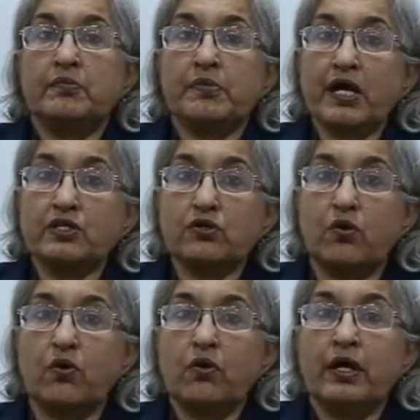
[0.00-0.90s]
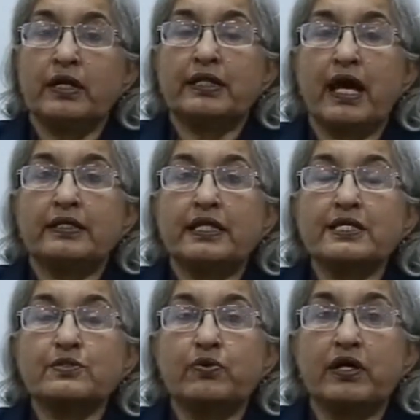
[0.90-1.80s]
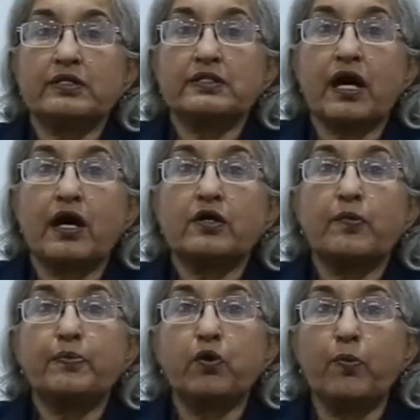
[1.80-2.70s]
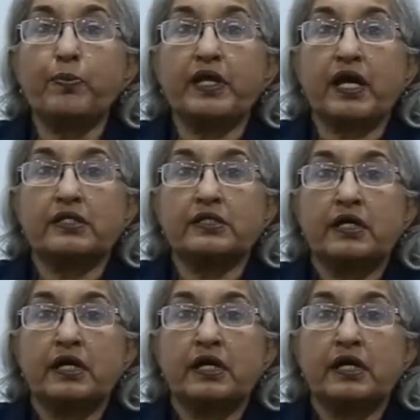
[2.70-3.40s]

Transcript: make sure that these words are appropriate.